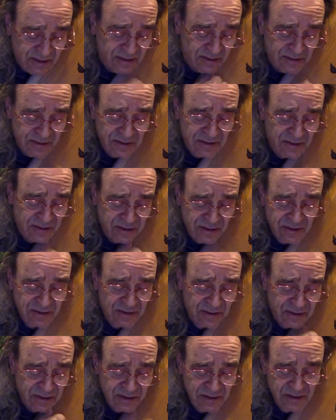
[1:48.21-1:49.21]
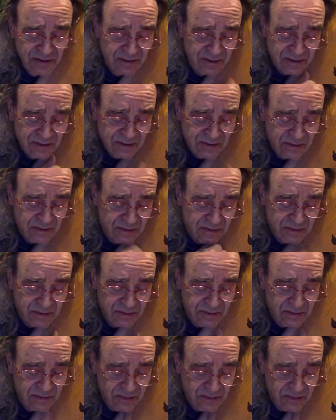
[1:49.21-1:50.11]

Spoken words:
(silence)